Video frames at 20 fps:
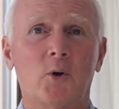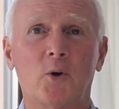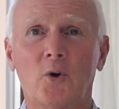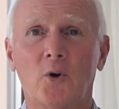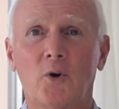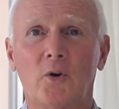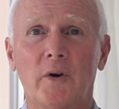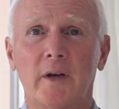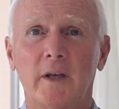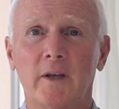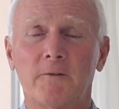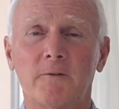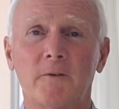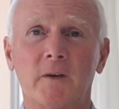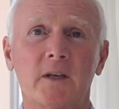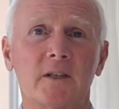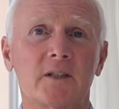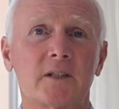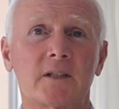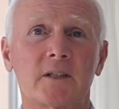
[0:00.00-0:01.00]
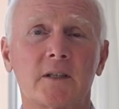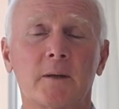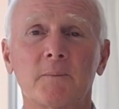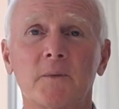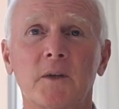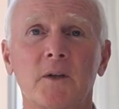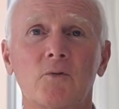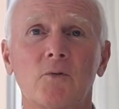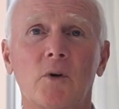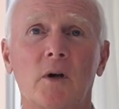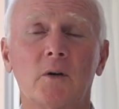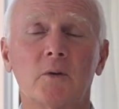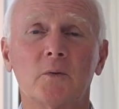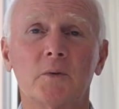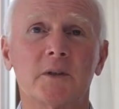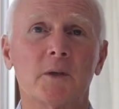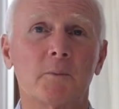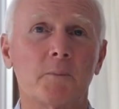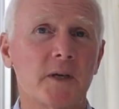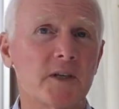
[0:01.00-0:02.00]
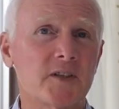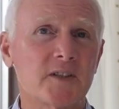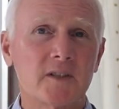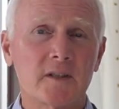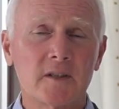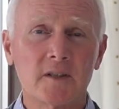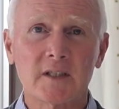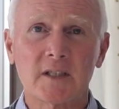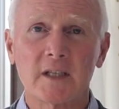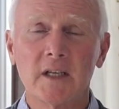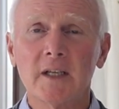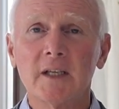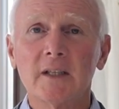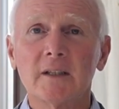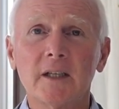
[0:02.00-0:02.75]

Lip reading: or if it's something wrong with the pistons,